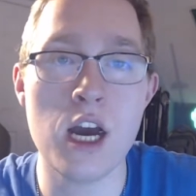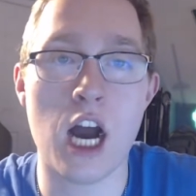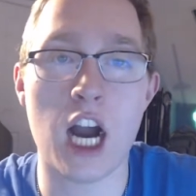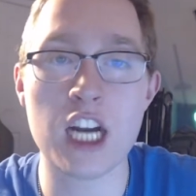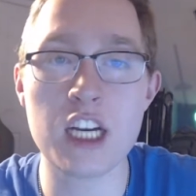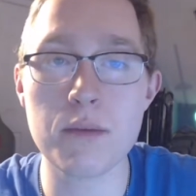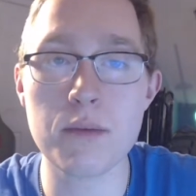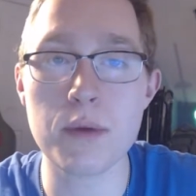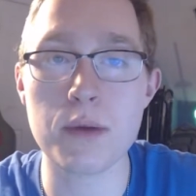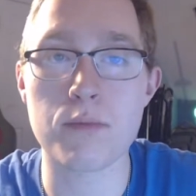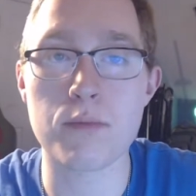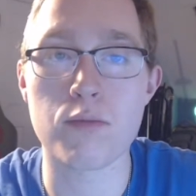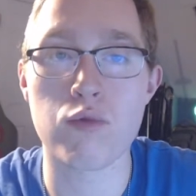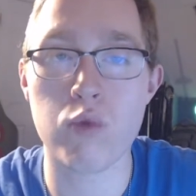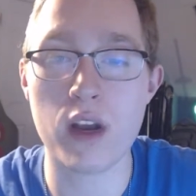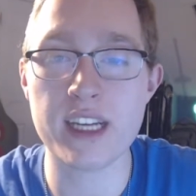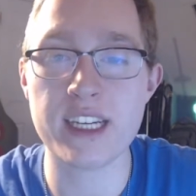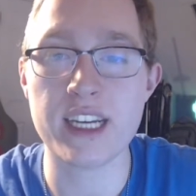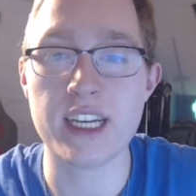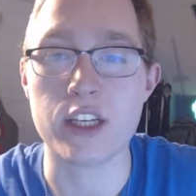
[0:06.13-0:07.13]
I'm going to be
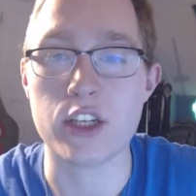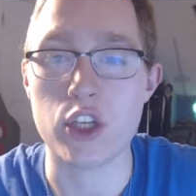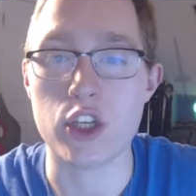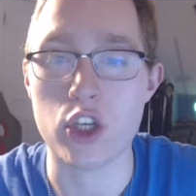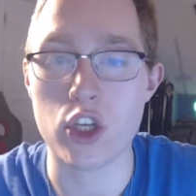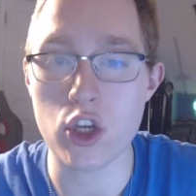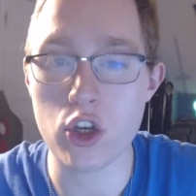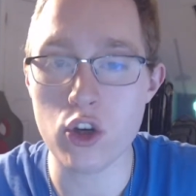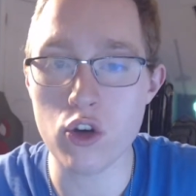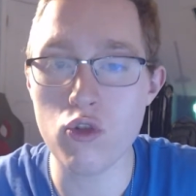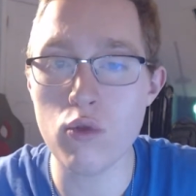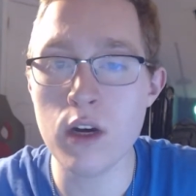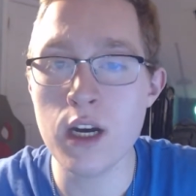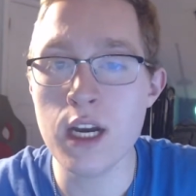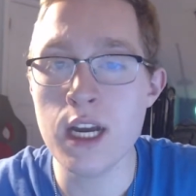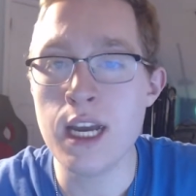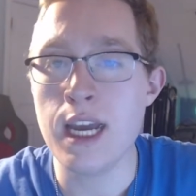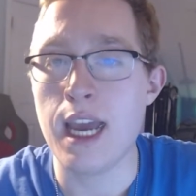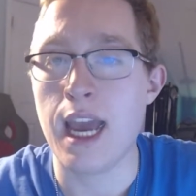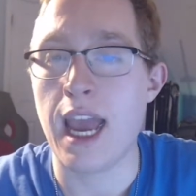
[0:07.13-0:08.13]
bringing you
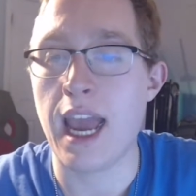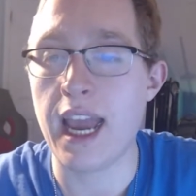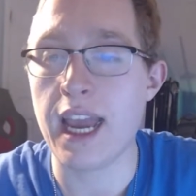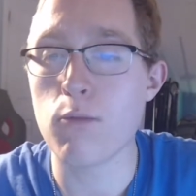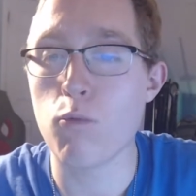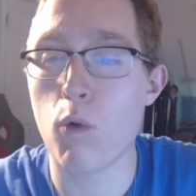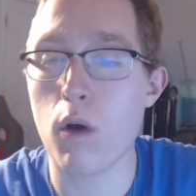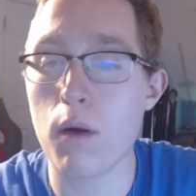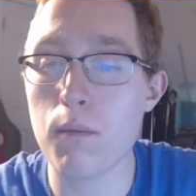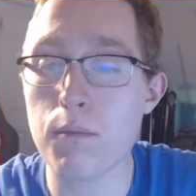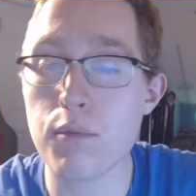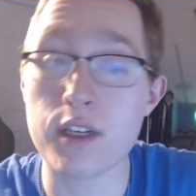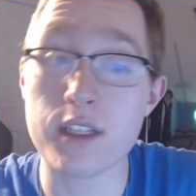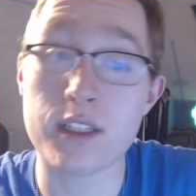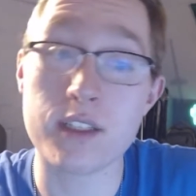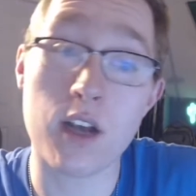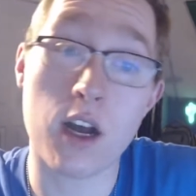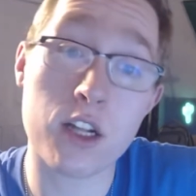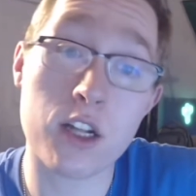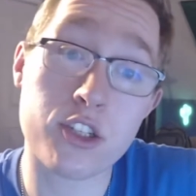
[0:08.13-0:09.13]
a
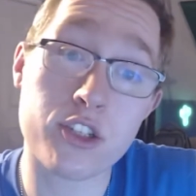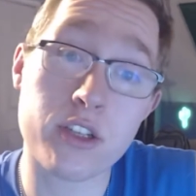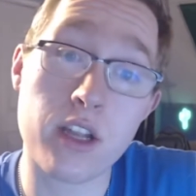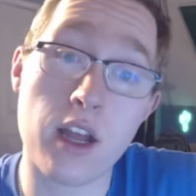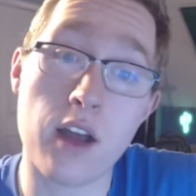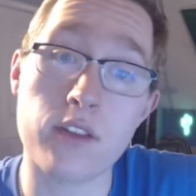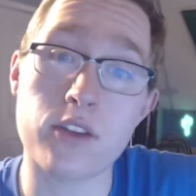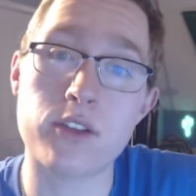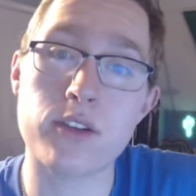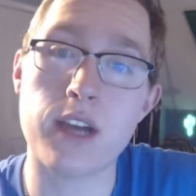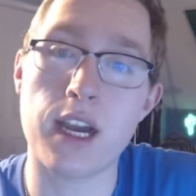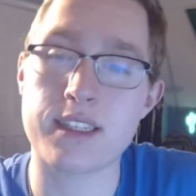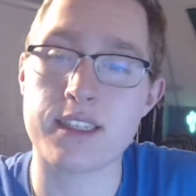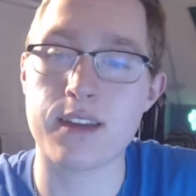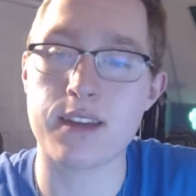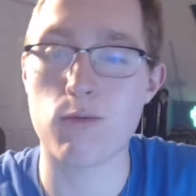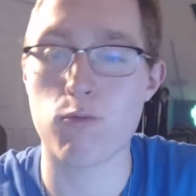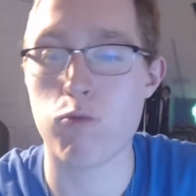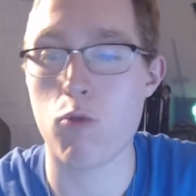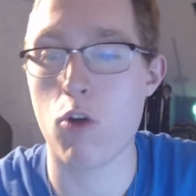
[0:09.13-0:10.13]
one-play touchdown that you
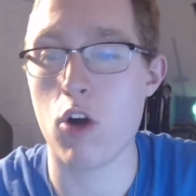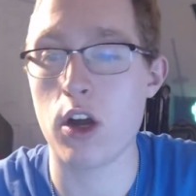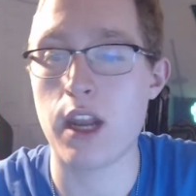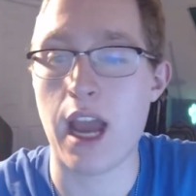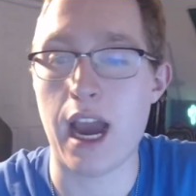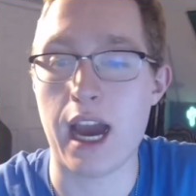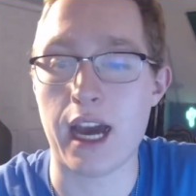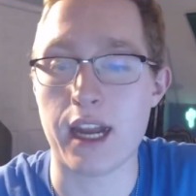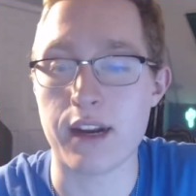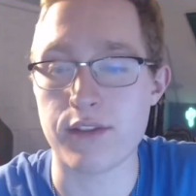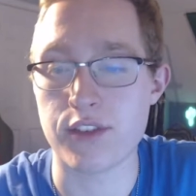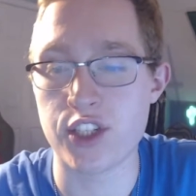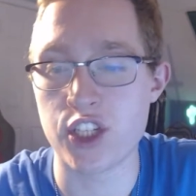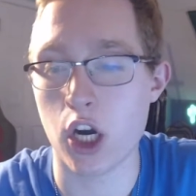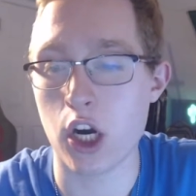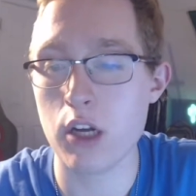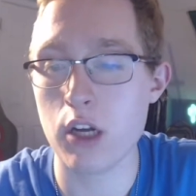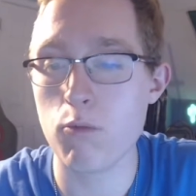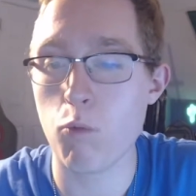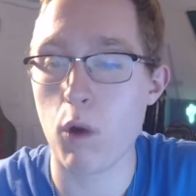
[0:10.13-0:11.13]
guys can run out of
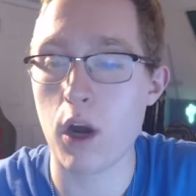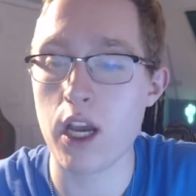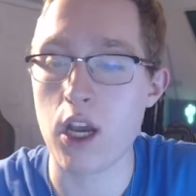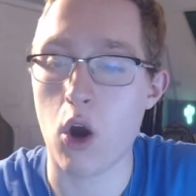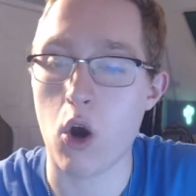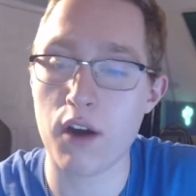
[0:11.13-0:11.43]
gun white